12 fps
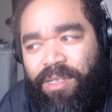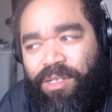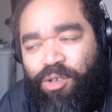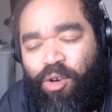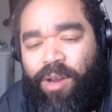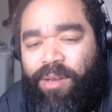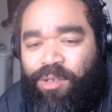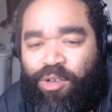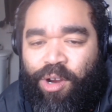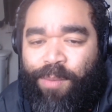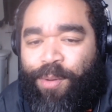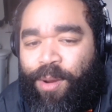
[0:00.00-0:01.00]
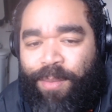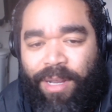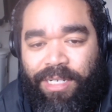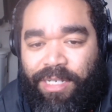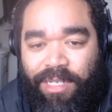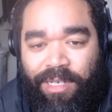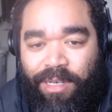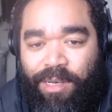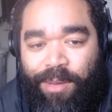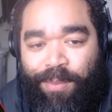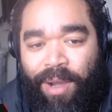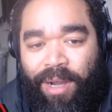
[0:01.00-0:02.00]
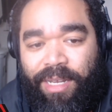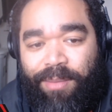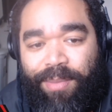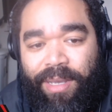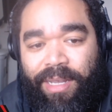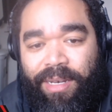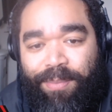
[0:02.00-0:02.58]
Jory pretty much debunked it being